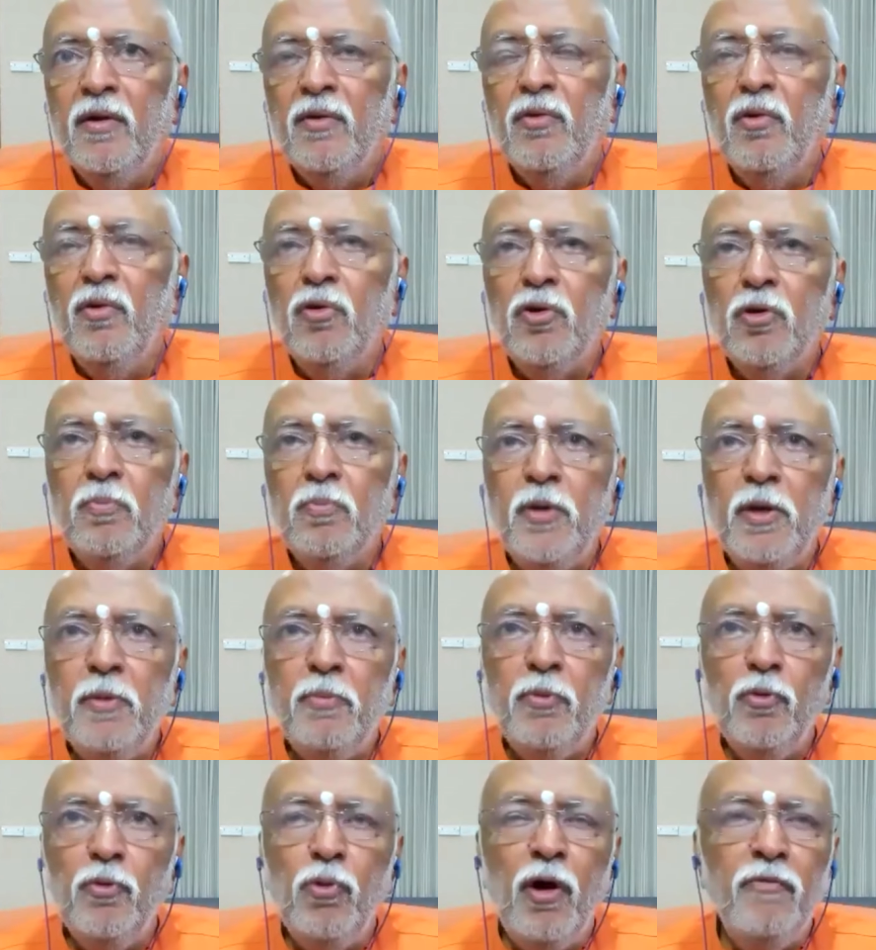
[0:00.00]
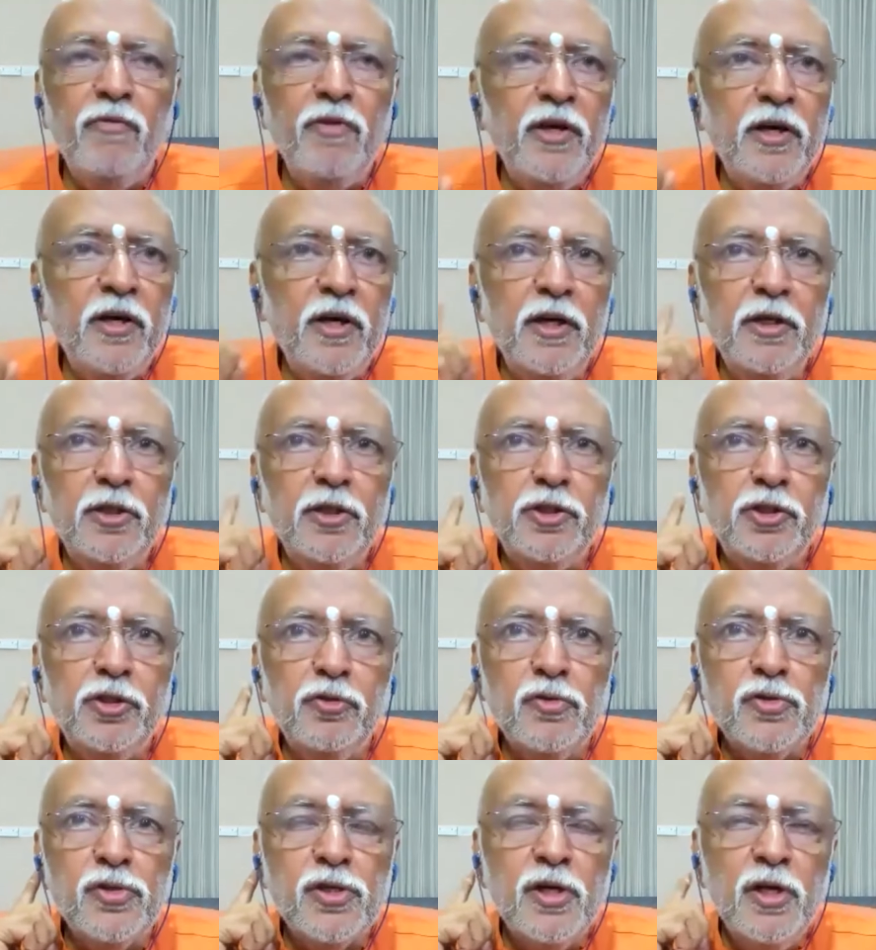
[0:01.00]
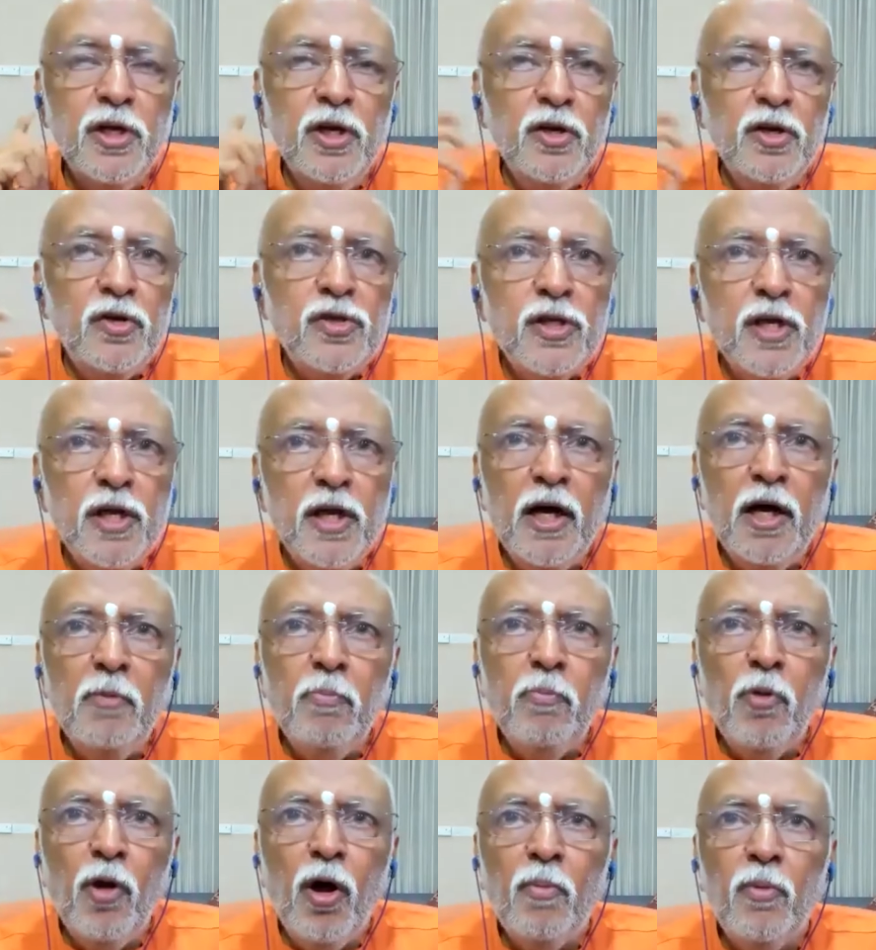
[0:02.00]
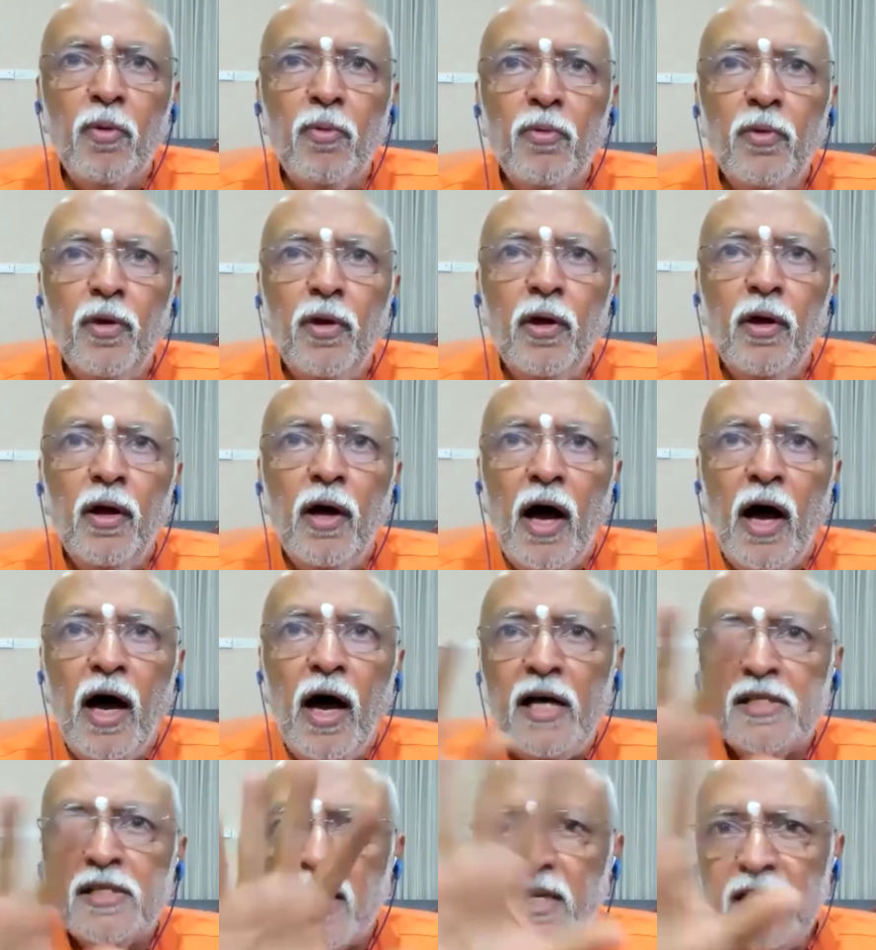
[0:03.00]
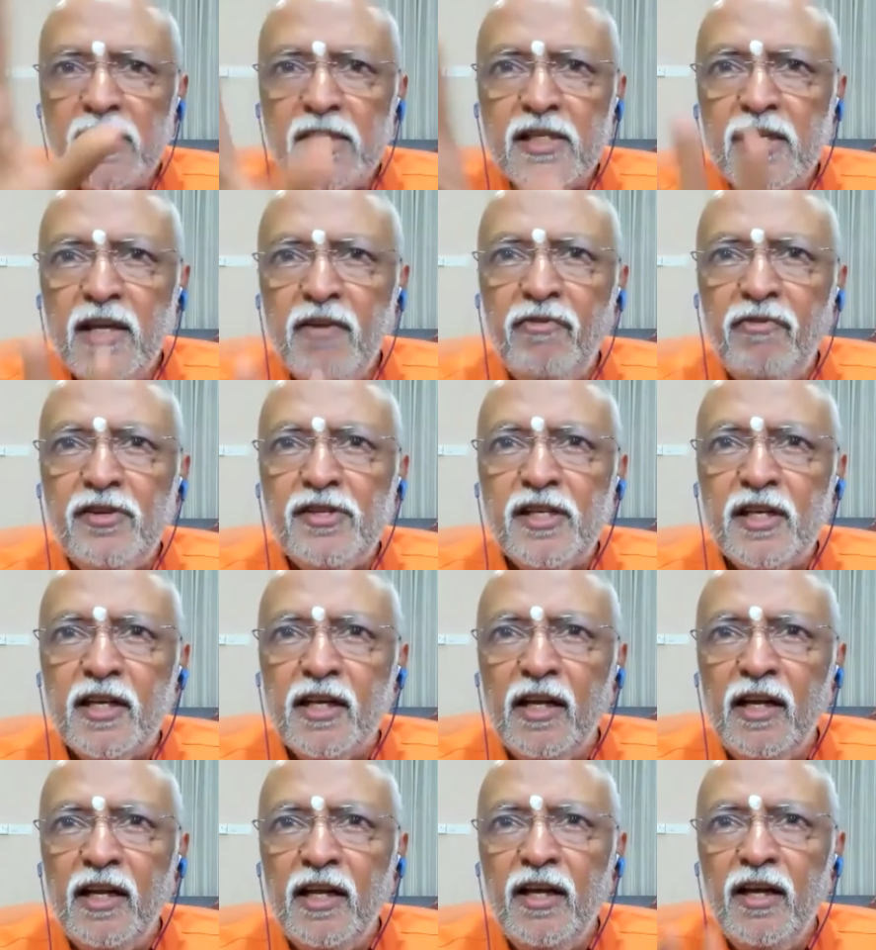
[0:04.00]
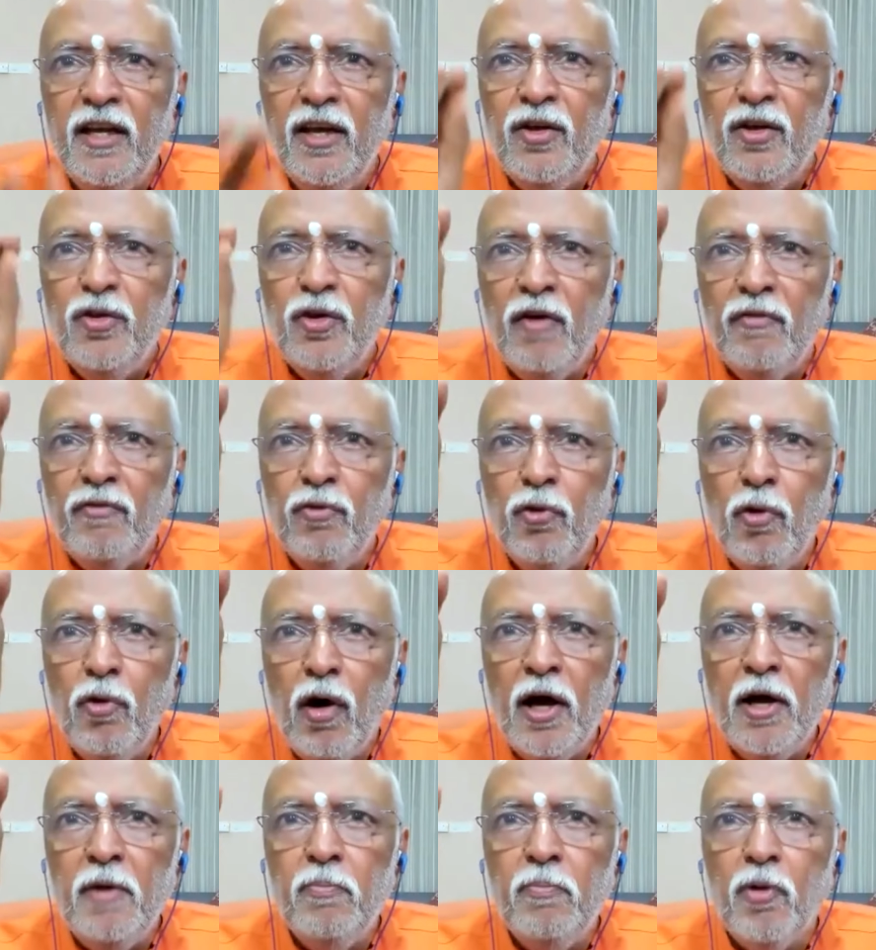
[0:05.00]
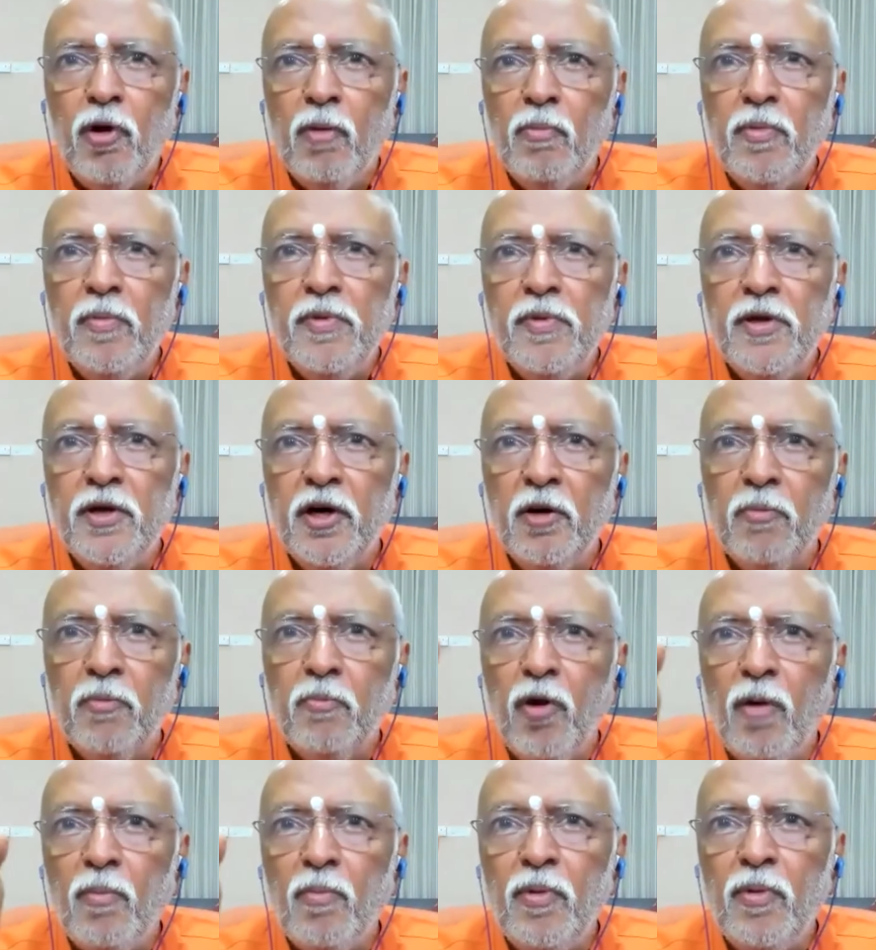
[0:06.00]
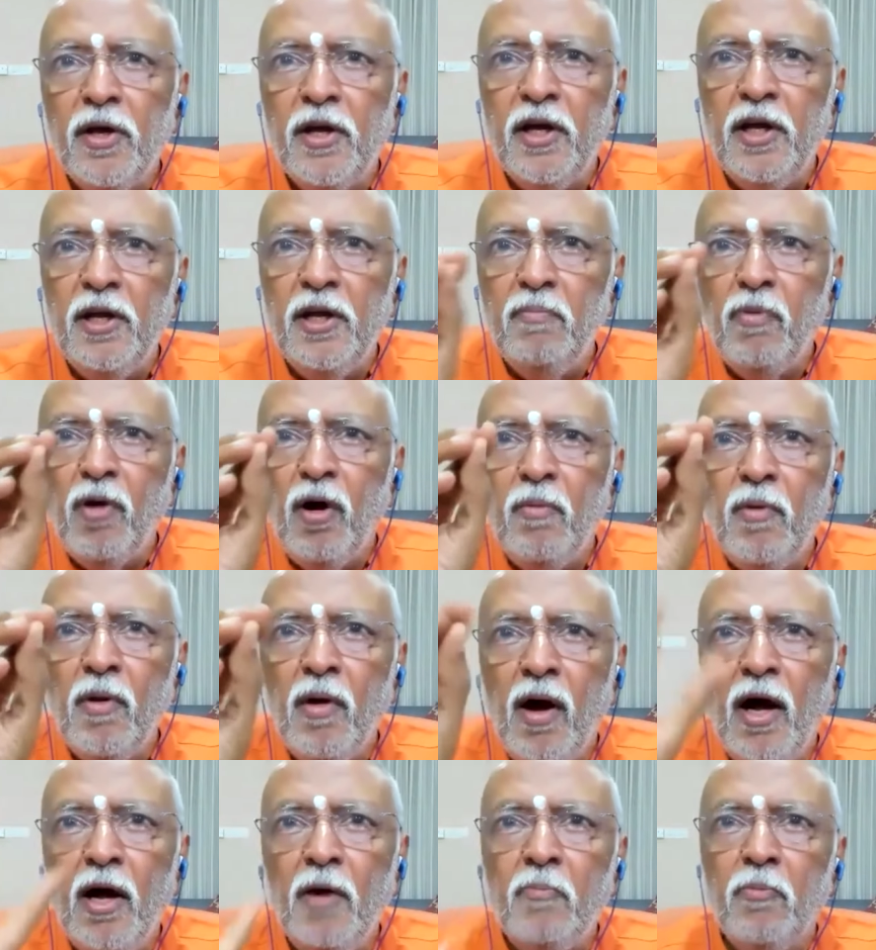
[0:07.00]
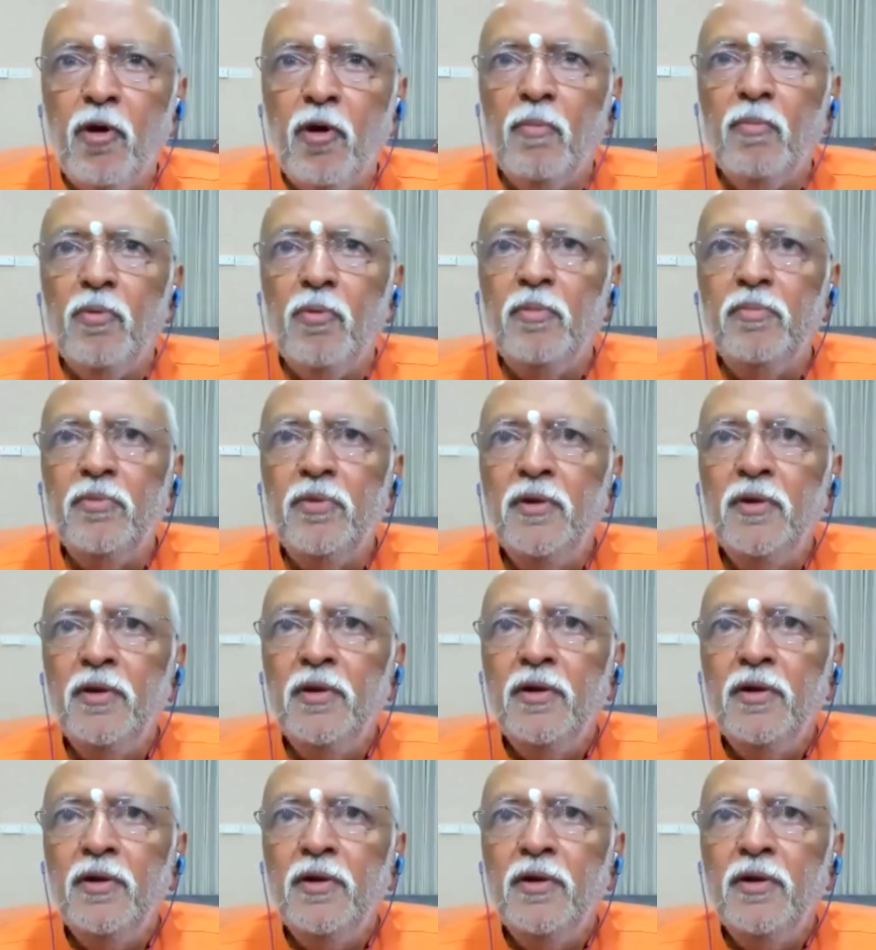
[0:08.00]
Go to people who have ear issues, see ear problem. As I see physically, you have no eye problem, ear problem, kidney problem, heart problem.